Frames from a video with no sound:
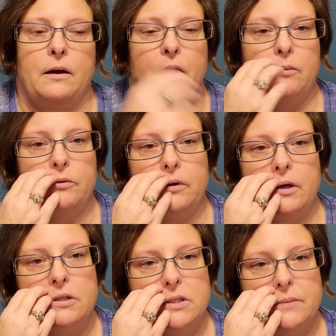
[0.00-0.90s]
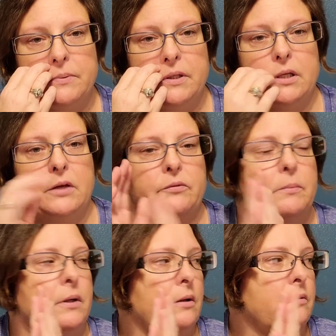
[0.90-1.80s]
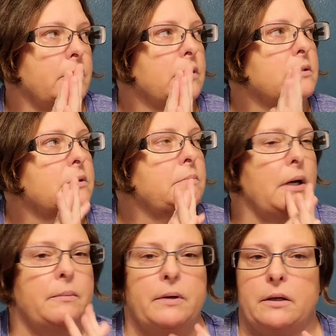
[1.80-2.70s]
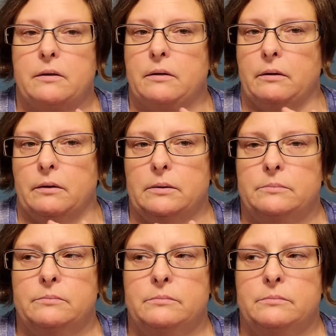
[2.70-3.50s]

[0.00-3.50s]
I was going to unzip it and give him another kiss goodbye, but I couldn't do it.